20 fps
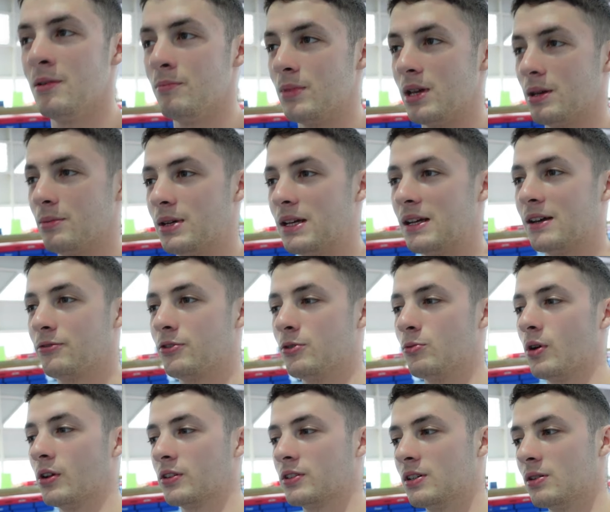Maybe if you
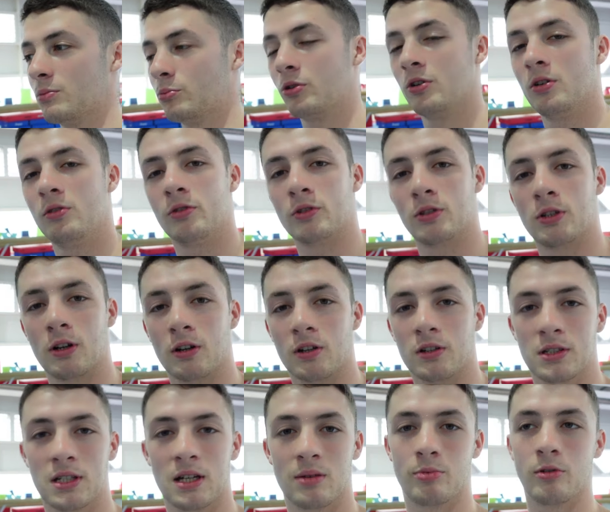want to improve your
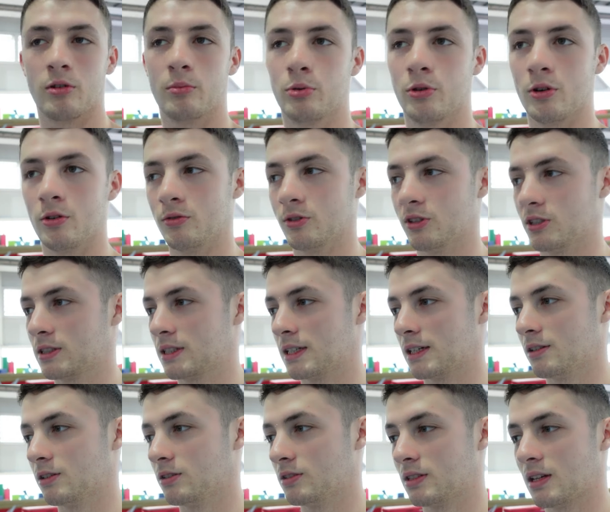circle shape or improve your
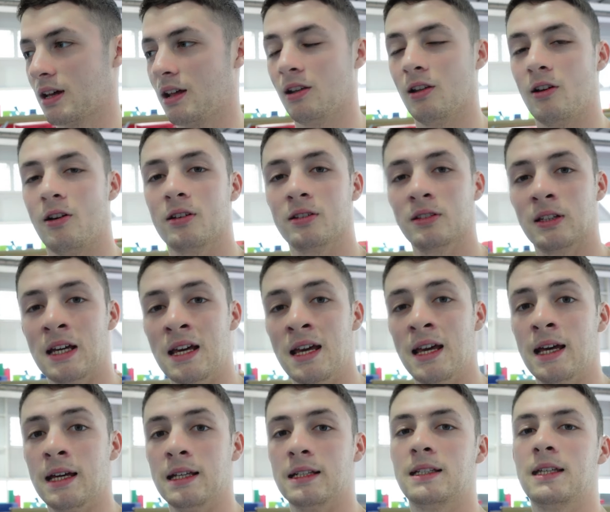skills a lot,
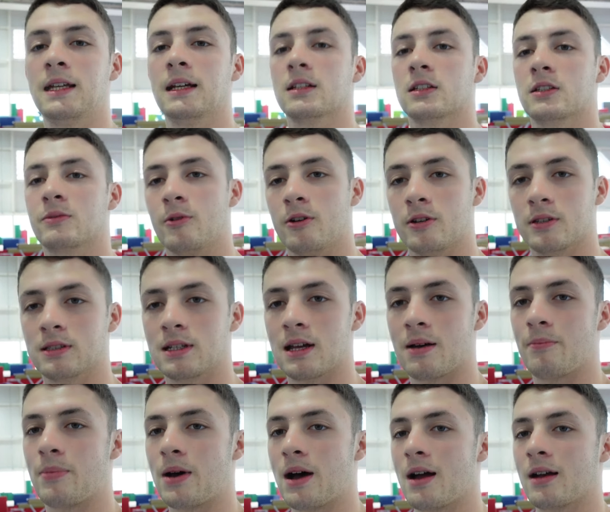take a small
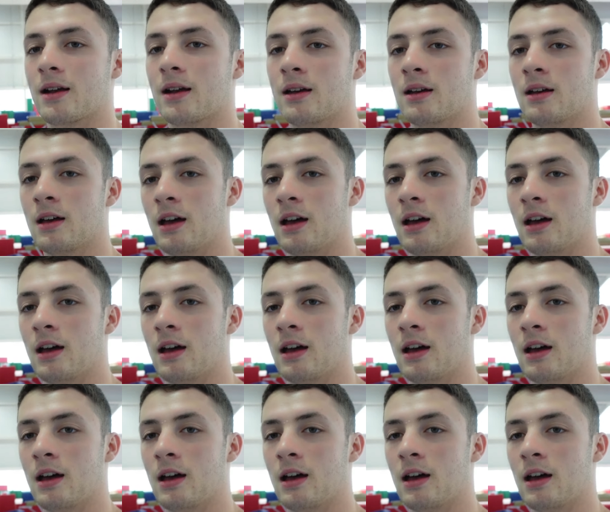step back